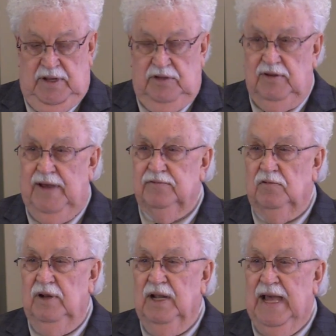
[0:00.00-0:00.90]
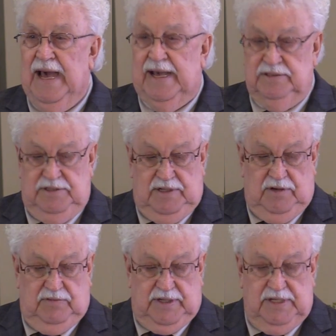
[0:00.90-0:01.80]
you have to realize, you
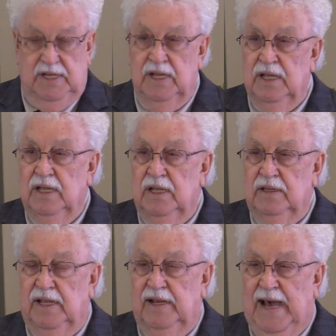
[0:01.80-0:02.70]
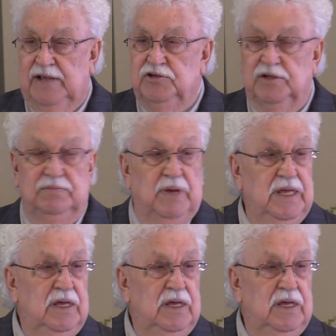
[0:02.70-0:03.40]
know, that, that I shouldn't be